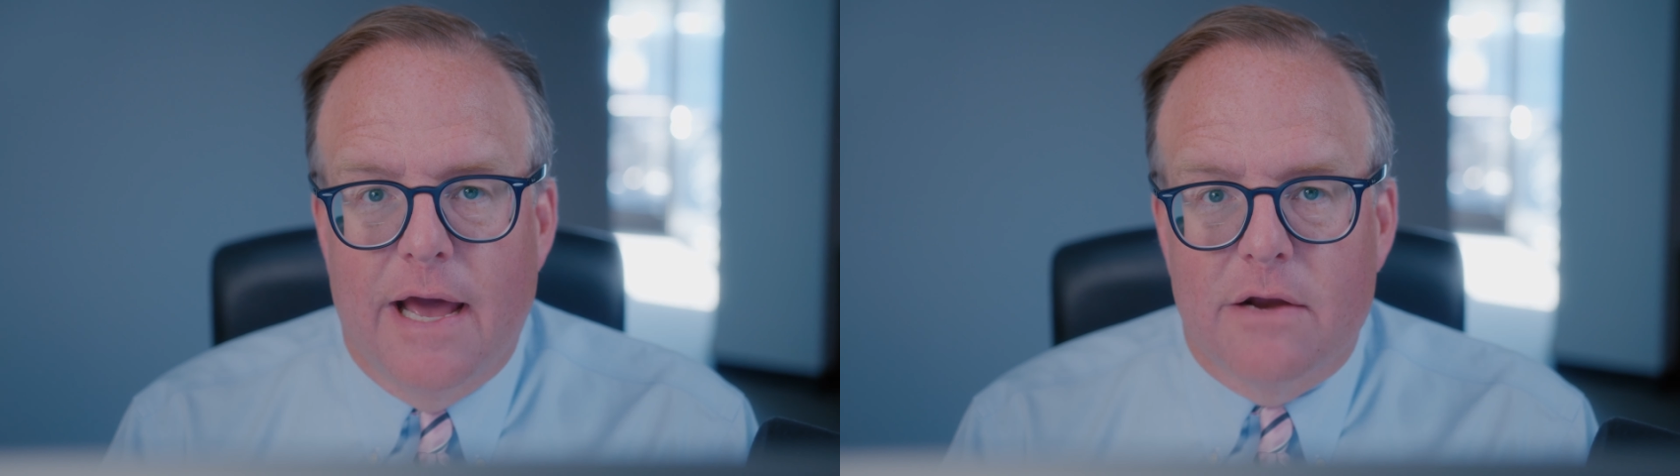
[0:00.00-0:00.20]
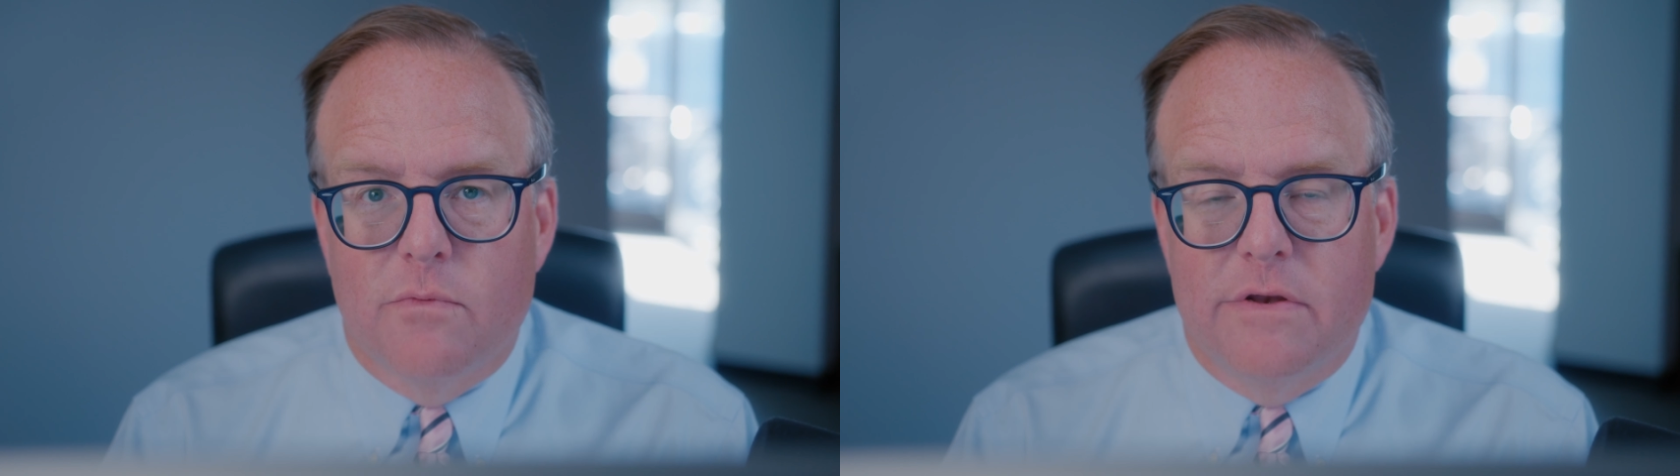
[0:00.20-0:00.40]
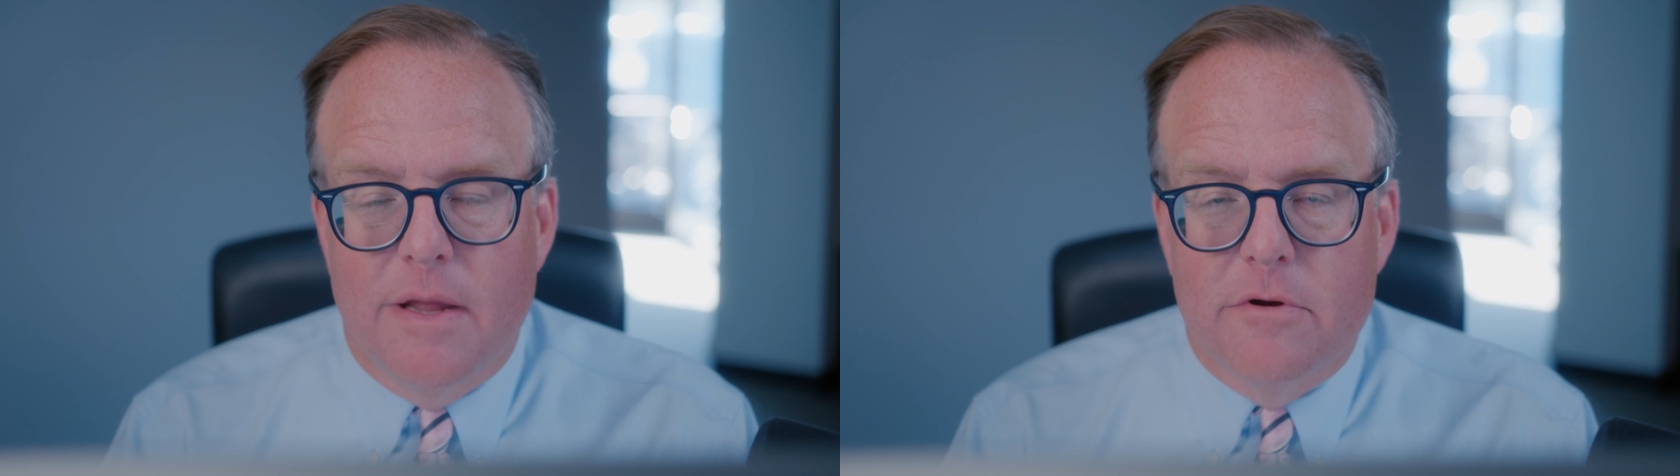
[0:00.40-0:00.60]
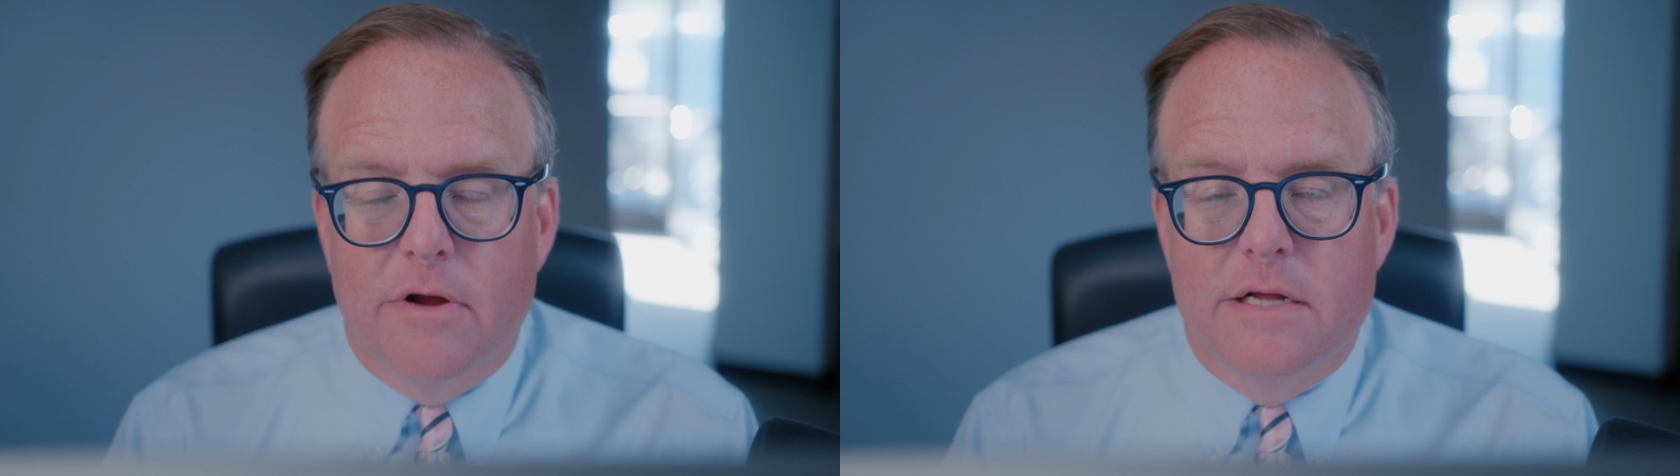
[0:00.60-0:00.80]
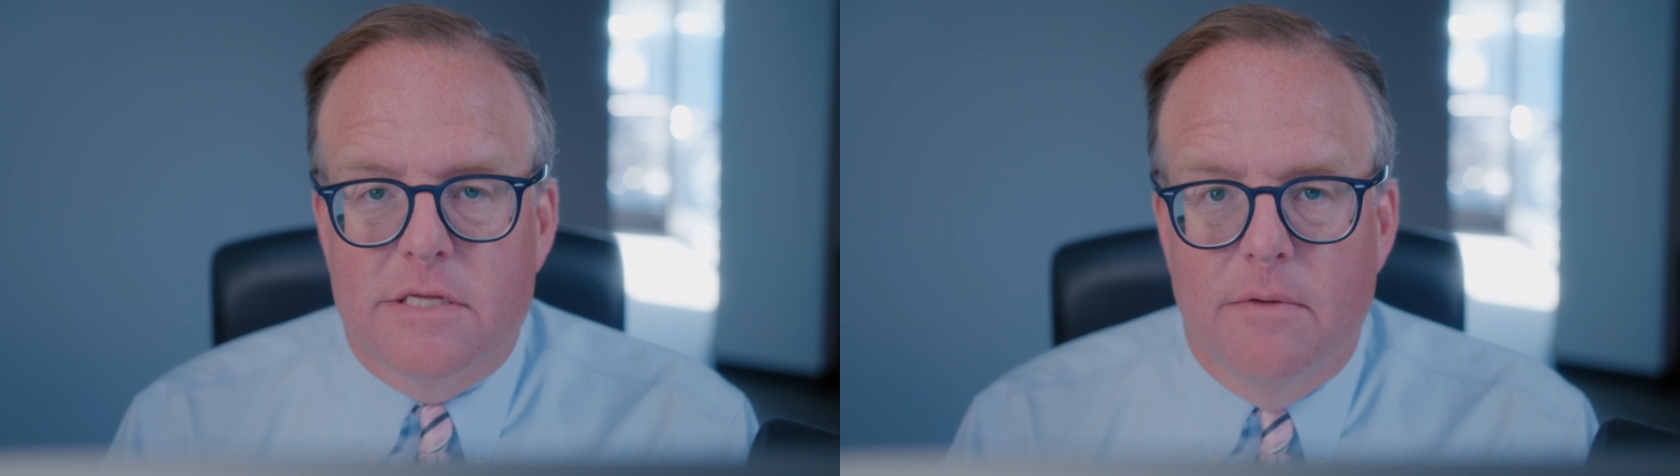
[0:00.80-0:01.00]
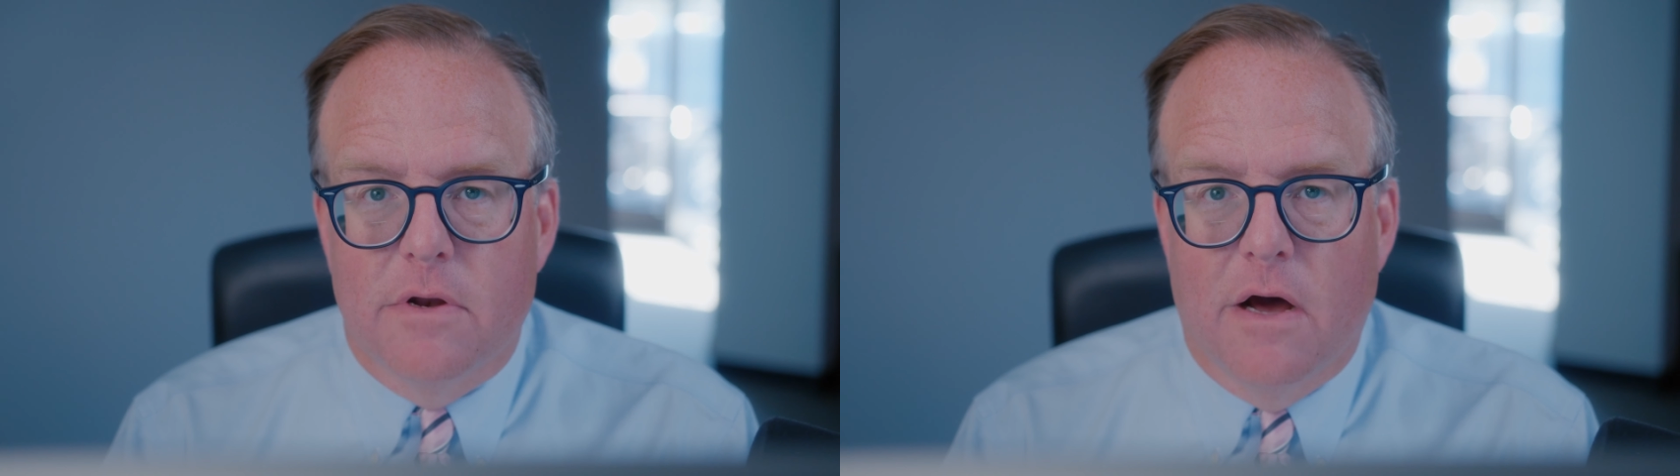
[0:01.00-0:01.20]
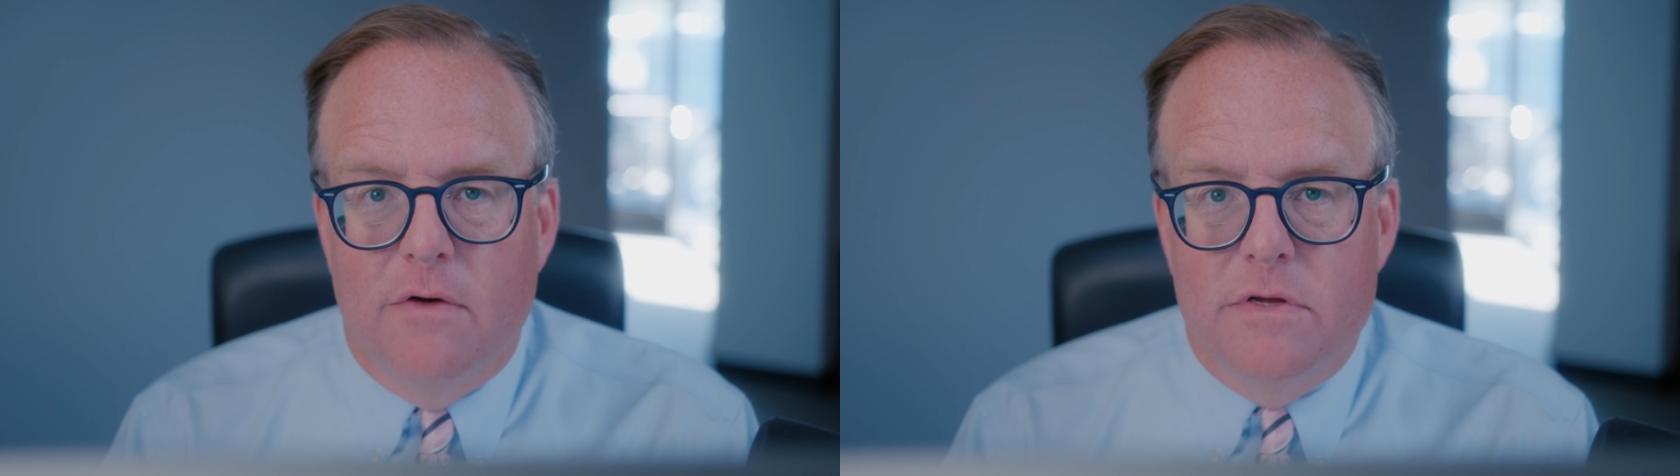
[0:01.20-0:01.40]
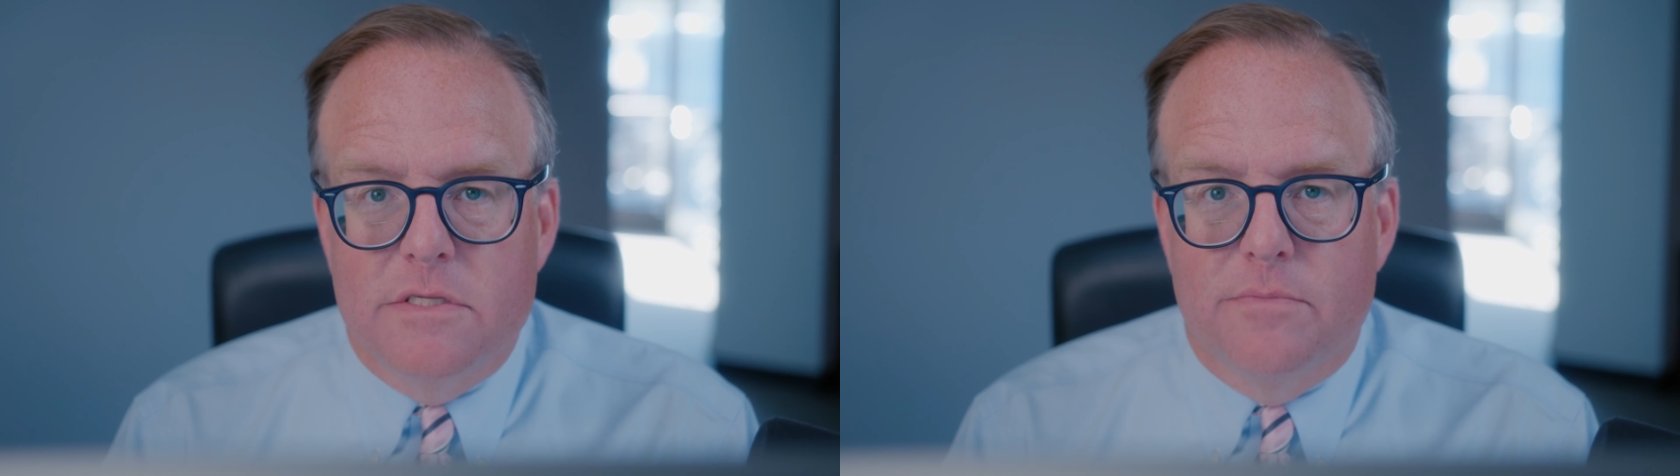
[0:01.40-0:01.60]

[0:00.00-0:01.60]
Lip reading: act when Democrats come into office,